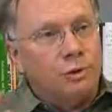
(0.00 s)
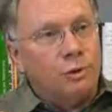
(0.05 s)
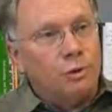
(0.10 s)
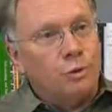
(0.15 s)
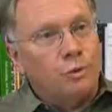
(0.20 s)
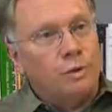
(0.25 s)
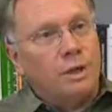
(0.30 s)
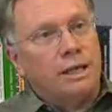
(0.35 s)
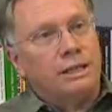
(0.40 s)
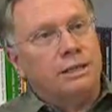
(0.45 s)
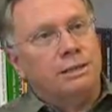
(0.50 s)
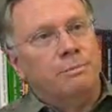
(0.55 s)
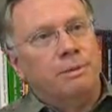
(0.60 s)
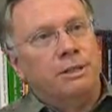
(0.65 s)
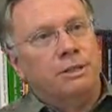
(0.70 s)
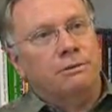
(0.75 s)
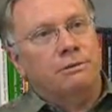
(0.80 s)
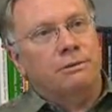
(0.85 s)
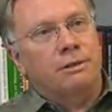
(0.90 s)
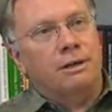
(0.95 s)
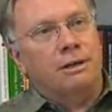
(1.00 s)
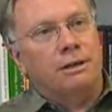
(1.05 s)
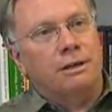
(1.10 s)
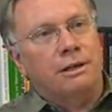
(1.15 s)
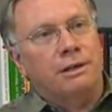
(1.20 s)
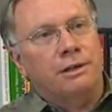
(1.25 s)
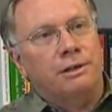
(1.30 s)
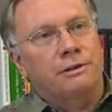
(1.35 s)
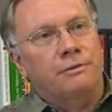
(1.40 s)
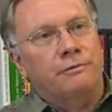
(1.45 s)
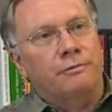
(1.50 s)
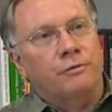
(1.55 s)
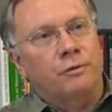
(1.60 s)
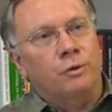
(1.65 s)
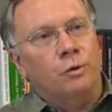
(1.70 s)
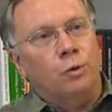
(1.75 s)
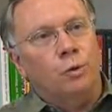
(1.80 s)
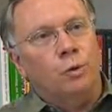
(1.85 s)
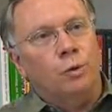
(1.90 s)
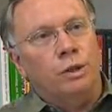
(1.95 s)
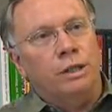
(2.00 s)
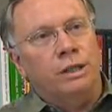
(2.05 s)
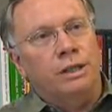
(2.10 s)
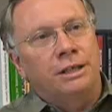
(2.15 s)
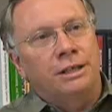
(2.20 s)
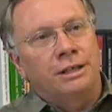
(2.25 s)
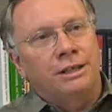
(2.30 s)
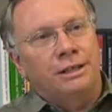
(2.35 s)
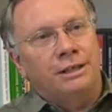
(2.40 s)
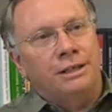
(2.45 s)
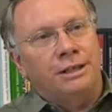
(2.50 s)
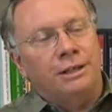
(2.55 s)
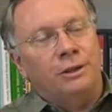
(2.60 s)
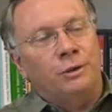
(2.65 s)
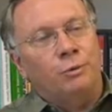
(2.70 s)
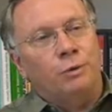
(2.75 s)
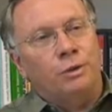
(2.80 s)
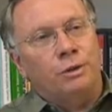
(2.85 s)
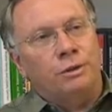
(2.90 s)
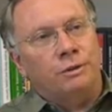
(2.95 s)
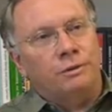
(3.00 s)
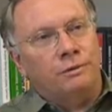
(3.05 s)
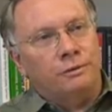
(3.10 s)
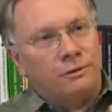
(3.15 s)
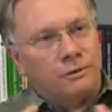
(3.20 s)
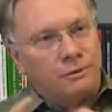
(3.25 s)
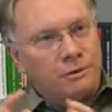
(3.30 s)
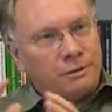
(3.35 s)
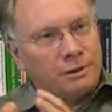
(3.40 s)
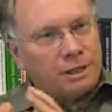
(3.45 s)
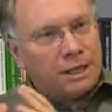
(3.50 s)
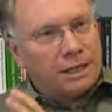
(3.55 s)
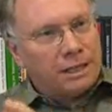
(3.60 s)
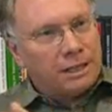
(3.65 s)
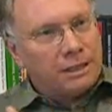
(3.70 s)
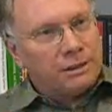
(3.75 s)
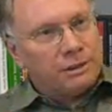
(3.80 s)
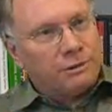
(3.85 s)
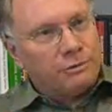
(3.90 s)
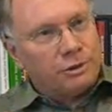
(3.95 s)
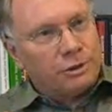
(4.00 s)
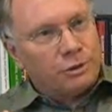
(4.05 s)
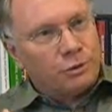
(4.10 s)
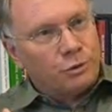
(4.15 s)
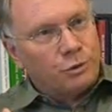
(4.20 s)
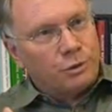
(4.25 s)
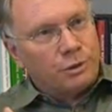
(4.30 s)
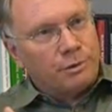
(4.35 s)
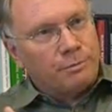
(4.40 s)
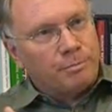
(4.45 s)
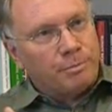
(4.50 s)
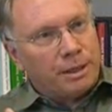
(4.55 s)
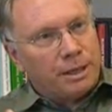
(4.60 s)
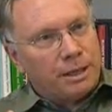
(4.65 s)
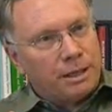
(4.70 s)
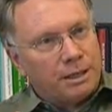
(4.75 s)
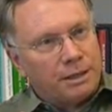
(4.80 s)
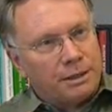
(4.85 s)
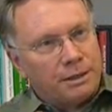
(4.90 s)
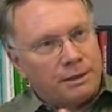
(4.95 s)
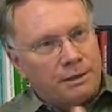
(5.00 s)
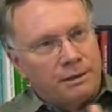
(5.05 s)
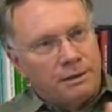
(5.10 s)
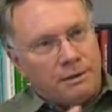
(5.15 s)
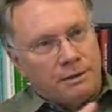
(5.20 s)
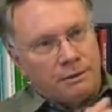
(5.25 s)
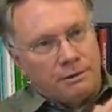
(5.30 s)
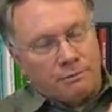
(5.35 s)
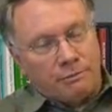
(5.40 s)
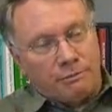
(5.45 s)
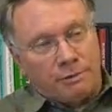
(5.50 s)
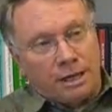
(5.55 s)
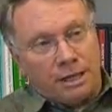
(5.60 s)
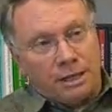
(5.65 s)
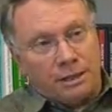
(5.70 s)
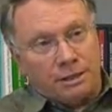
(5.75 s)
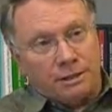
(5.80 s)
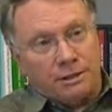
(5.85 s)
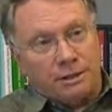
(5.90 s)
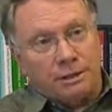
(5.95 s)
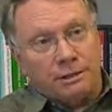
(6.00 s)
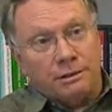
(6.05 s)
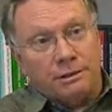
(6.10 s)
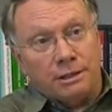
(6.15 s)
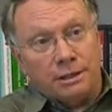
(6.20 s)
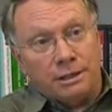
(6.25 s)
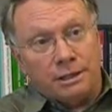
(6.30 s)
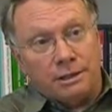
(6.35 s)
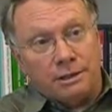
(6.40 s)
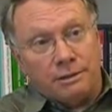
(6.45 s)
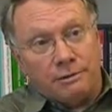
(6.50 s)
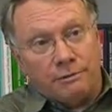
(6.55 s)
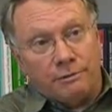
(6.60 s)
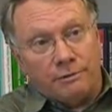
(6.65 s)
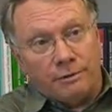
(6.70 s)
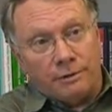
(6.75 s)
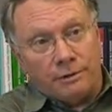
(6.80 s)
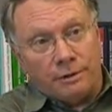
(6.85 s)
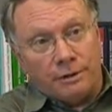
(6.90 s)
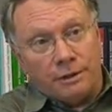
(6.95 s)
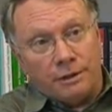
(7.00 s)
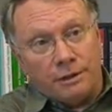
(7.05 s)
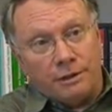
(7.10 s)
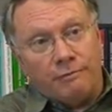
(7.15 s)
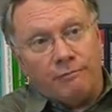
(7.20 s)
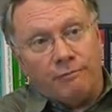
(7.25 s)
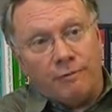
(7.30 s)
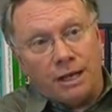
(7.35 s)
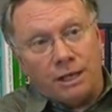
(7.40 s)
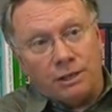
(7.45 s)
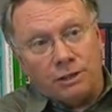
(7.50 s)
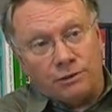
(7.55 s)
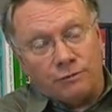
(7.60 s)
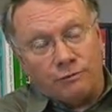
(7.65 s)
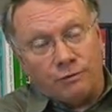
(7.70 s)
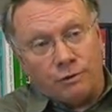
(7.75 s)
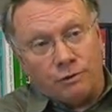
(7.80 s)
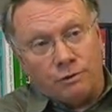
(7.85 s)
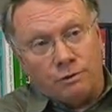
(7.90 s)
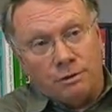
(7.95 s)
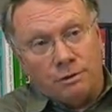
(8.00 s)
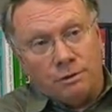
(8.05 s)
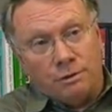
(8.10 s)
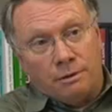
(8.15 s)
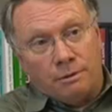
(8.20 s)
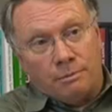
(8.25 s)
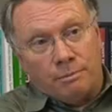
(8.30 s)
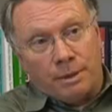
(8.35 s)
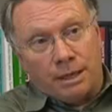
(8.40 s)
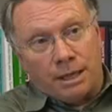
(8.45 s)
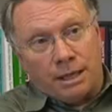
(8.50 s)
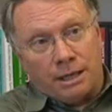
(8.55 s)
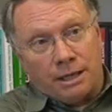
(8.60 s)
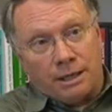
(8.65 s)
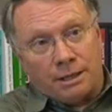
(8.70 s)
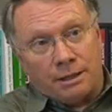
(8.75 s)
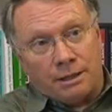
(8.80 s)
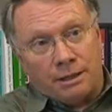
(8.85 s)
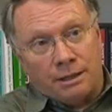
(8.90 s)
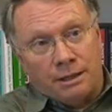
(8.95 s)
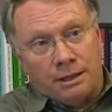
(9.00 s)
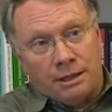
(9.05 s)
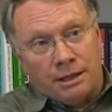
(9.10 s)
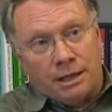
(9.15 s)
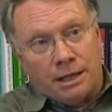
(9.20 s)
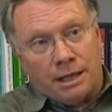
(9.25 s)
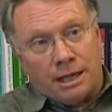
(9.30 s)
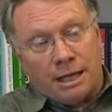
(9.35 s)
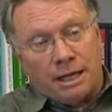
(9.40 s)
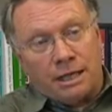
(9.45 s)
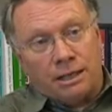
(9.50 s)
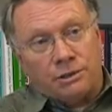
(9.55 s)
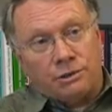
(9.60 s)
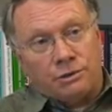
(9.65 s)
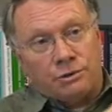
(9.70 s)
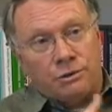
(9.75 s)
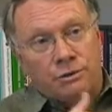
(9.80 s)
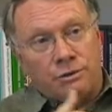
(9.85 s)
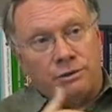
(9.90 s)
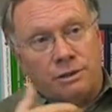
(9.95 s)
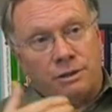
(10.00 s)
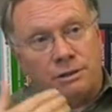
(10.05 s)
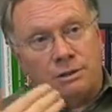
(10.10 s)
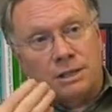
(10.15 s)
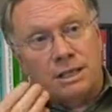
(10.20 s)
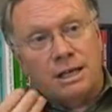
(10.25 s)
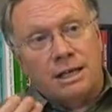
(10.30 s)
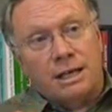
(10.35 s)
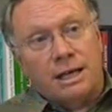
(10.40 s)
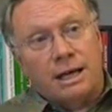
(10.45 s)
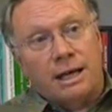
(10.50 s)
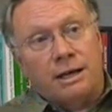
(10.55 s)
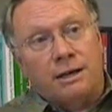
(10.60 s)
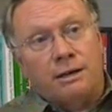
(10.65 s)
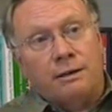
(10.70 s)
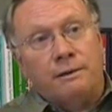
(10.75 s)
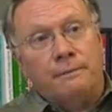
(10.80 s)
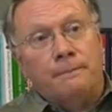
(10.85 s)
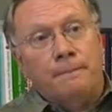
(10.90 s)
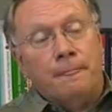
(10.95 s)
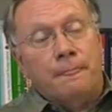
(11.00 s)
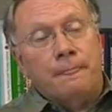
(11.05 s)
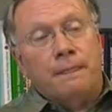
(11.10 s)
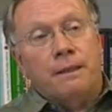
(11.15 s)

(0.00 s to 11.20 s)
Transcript: do that special kind of good in the world through taking the restorative path rather than the vengeful path. And it's through seeing how